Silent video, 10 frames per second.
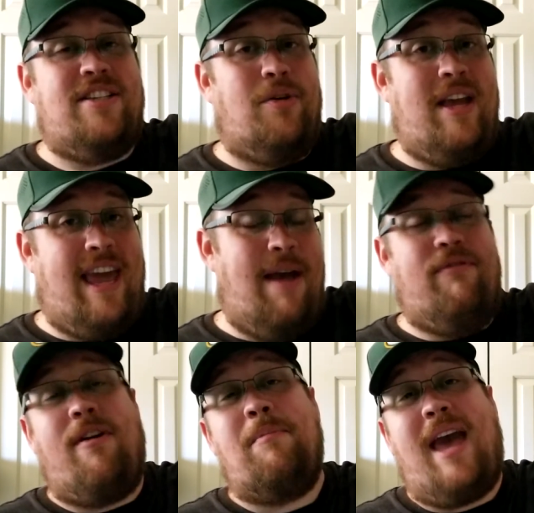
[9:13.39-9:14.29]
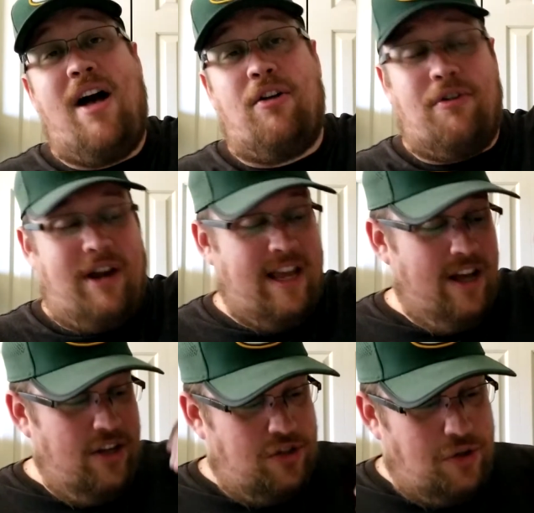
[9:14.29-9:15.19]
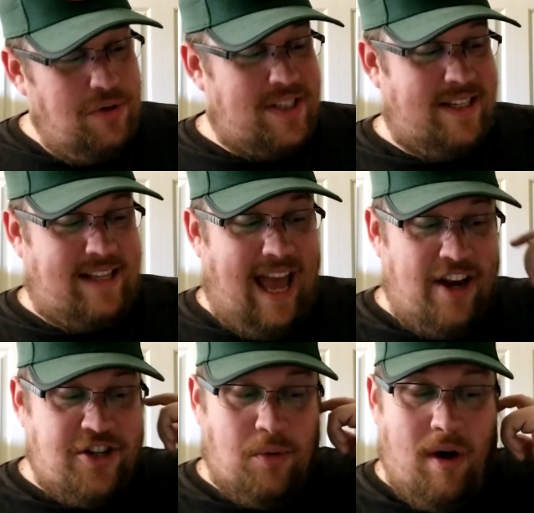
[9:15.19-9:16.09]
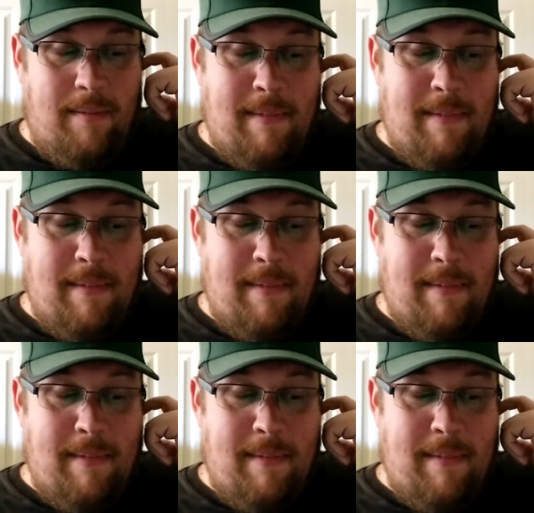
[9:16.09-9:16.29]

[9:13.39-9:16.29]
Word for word: so he came from Calgary to Saskatchewan.